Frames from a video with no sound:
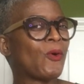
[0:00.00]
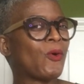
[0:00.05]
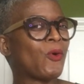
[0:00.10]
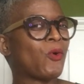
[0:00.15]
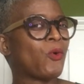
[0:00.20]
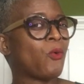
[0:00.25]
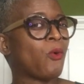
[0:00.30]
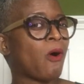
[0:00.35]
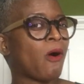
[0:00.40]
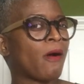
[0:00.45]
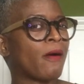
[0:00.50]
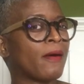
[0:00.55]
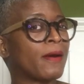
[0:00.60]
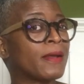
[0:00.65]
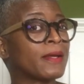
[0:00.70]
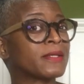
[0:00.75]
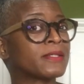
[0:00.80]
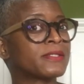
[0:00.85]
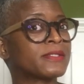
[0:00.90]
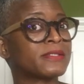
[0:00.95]
who
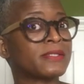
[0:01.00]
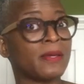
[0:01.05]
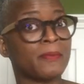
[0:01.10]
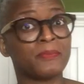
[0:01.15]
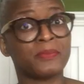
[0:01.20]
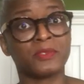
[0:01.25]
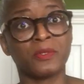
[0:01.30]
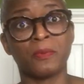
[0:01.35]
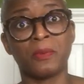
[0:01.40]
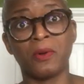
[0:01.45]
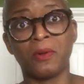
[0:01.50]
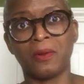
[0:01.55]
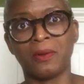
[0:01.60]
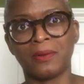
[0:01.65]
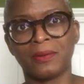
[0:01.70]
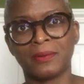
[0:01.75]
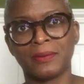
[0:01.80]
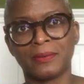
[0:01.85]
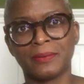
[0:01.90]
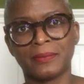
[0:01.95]
are acceptable.